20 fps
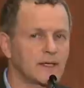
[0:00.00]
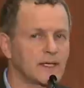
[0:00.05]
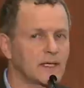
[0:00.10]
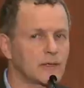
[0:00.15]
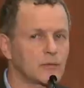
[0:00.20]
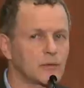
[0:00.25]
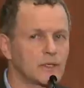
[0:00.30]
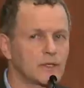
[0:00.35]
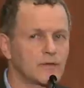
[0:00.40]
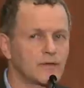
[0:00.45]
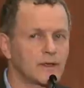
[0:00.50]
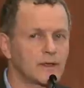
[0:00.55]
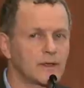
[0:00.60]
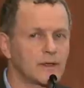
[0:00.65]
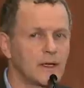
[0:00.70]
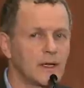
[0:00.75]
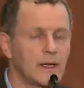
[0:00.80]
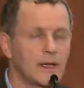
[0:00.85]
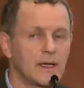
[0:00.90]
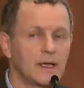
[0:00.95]
to get rid of
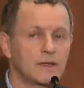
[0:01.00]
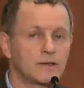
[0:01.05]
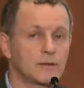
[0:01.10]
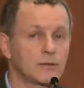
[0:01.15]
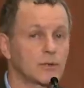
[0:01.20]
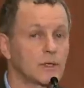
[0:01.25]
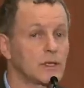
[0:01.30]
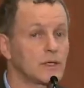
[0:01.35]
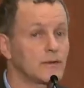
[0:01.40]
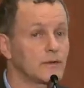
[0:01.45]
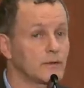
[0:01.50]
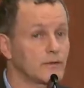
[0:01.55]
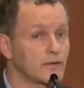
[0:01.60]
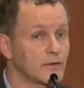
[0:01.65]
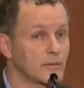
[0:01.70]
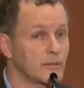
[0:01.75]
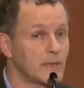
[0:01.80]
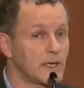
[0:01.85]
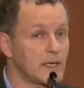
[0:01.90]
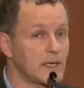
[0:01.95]
it? Is it relevant
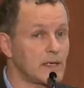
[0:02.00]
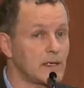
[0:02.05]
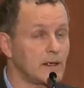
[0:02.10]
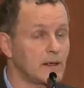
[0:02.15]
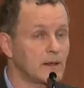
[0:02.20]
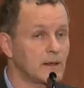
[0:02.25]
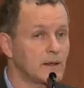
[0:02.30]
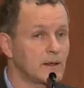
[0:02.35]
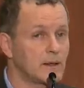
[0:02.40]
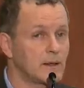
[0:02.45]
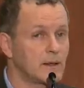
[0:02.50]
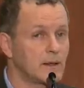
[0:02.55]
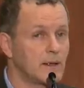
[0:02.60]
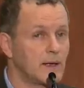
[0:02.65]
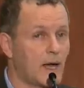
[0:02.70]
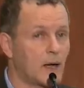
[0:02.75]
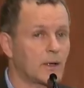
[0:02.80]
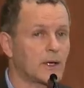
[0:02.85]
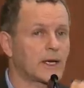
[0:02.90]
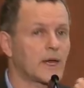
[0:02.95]
for me?
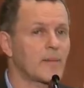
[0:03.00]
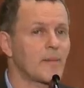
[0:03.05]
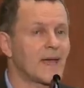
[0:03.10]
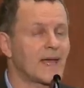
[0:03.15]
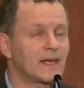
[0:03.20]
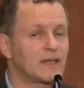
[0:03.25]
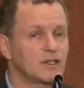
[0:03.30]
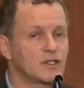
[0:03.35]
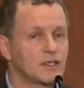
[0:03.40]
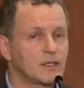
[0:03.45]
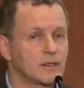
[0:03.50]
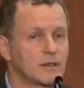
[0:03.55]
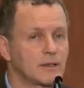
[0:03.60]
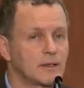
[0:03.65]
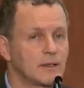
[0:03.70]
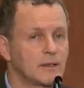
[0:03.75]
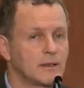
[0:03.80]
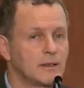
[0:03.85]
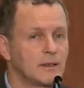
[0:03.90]
How can I manage it?